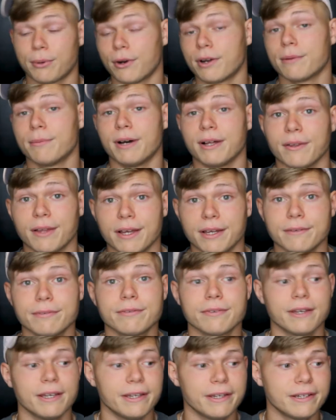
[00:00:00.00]
part of my
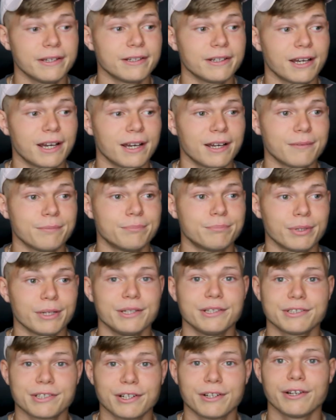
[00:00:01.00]
life, and I'm
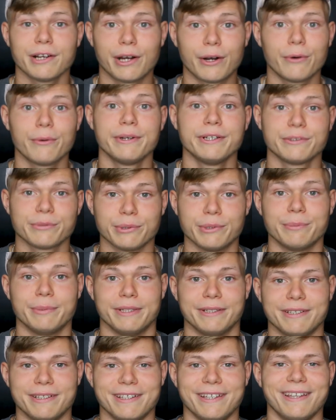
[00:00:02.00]
pretty sure it always will
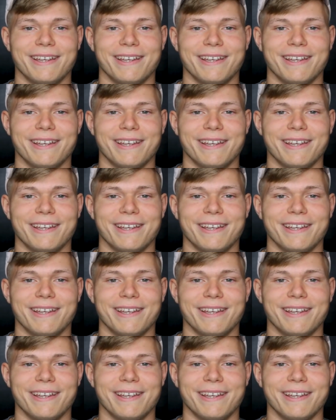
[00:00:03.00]
be.